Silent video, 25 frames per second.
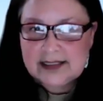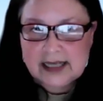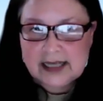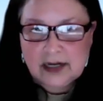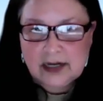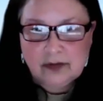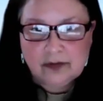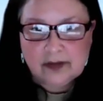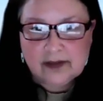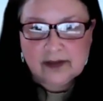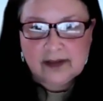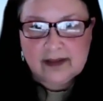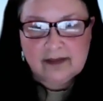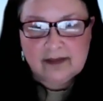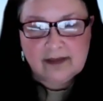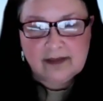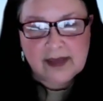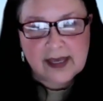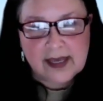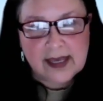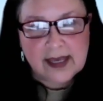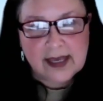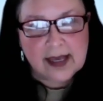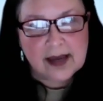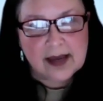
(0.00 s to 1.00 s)
and really
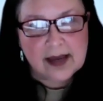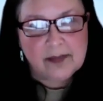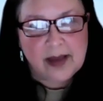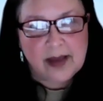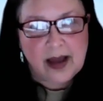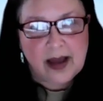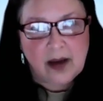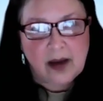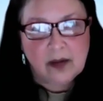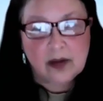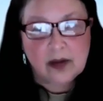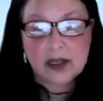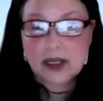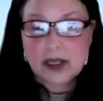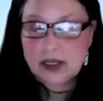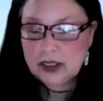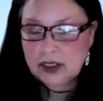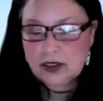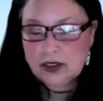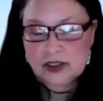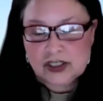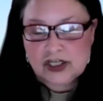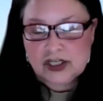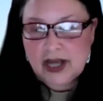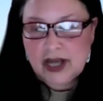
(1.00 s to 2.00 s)
thinking about
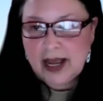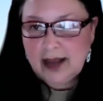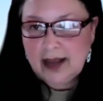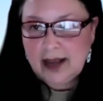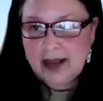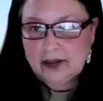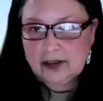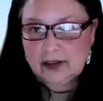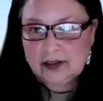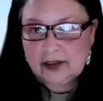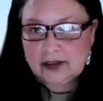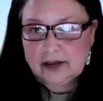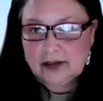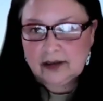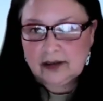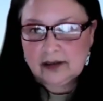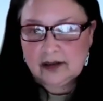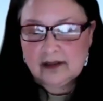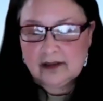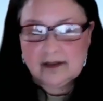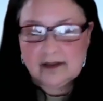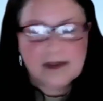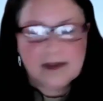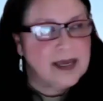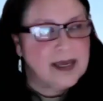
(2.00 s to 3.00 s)
your childhood,
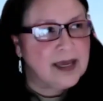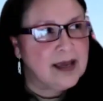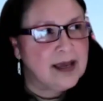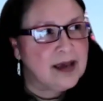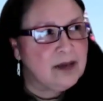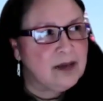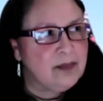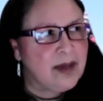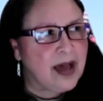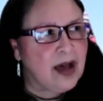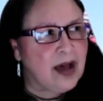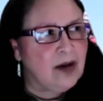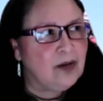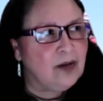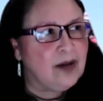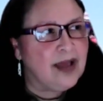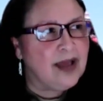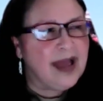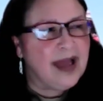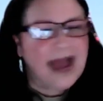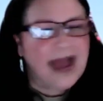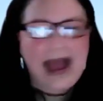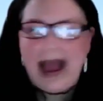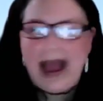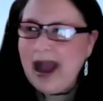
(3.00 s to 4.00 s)
thinking about
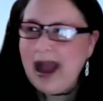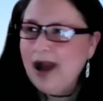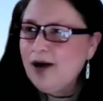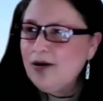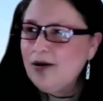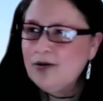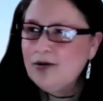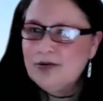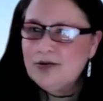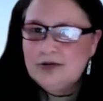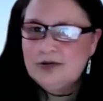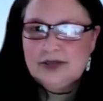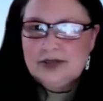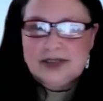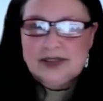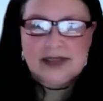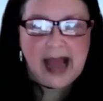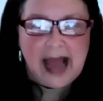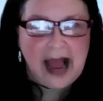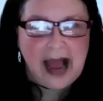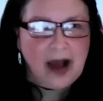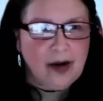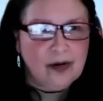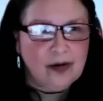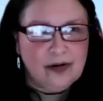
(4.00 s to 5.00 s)
how
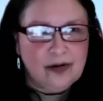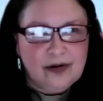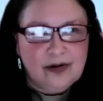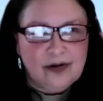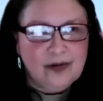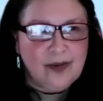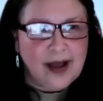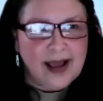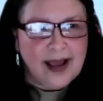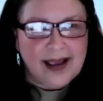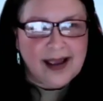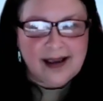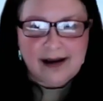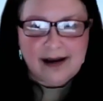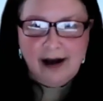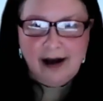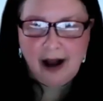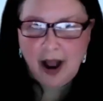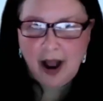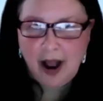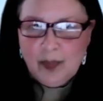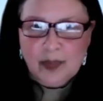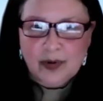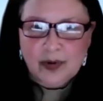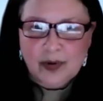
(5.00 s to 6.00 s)
do I
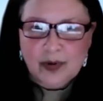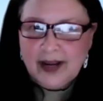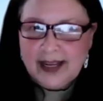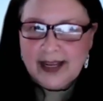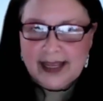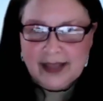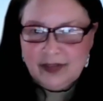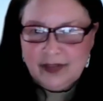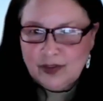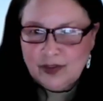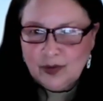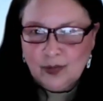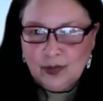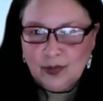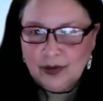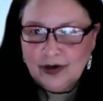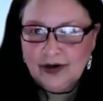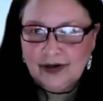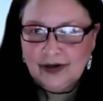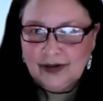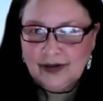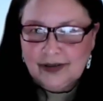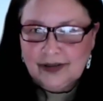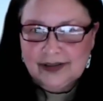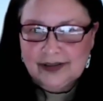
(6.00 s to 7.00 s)
operate in the
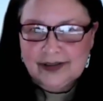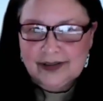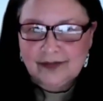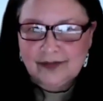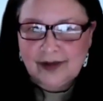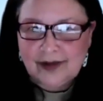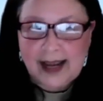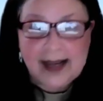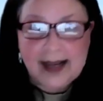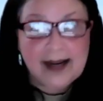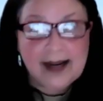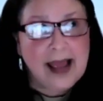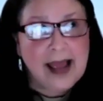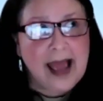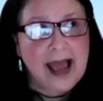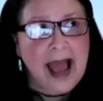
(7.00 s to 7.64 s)
world, right?